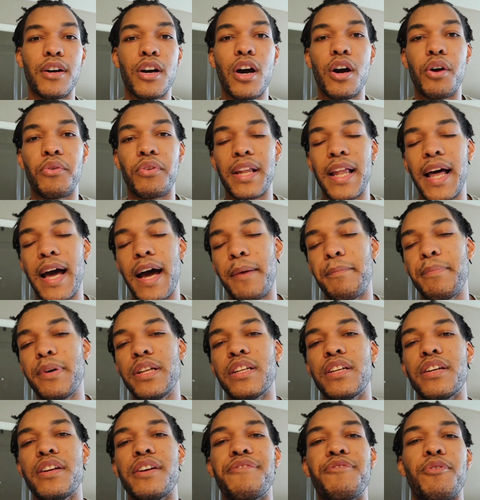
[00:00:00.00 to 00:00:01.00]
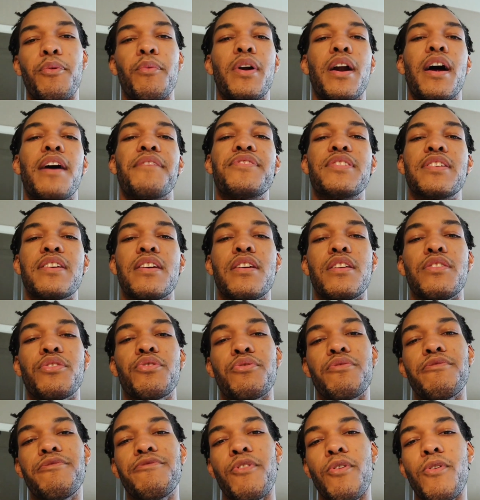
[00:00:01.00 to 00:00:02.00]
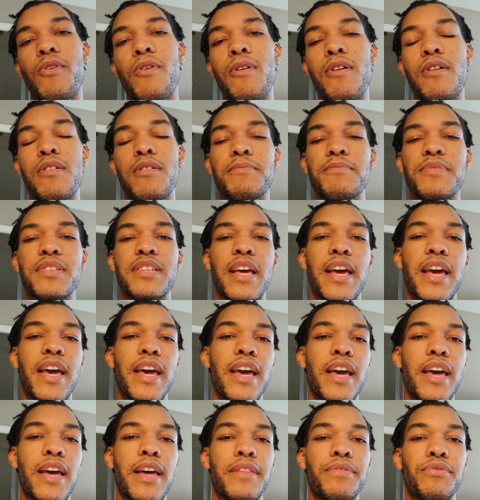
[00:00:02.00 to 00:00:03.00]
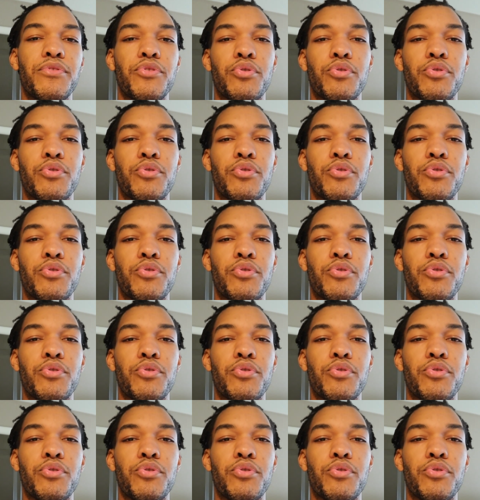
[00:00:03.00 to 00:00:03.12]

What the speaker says: reliability from what I've seen through forums and